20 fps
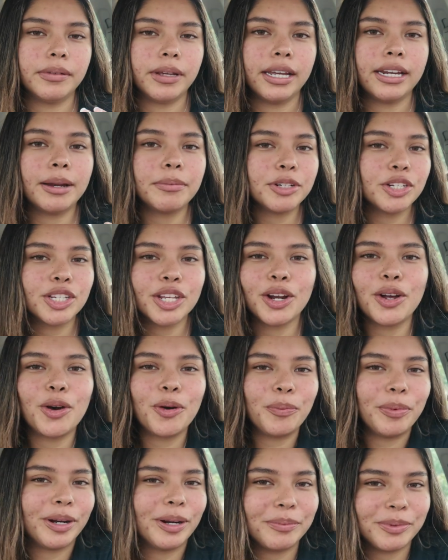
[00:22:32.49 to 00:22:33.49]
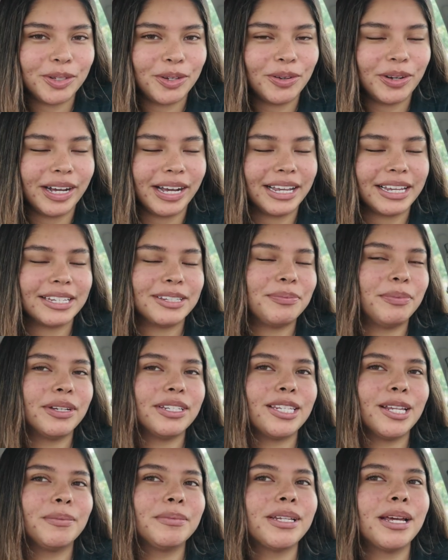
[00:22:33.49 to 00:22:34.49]
And I'm just gonna open up to you guys,
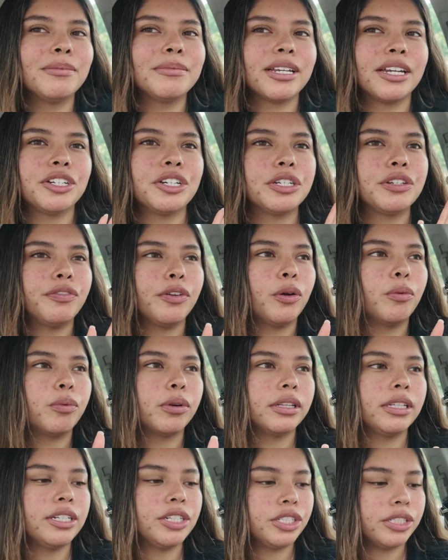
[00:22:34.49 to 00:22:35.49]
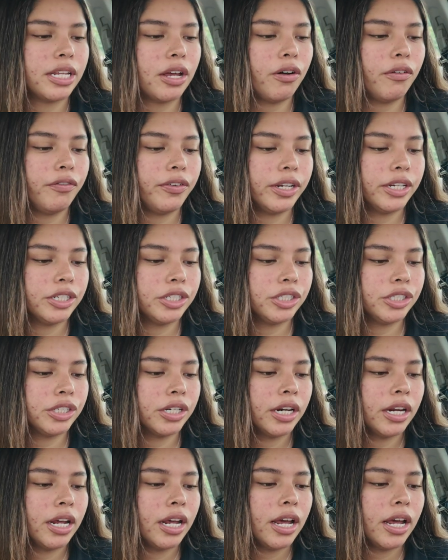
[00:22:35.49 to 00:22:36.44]
but sometimes I just feel really selfish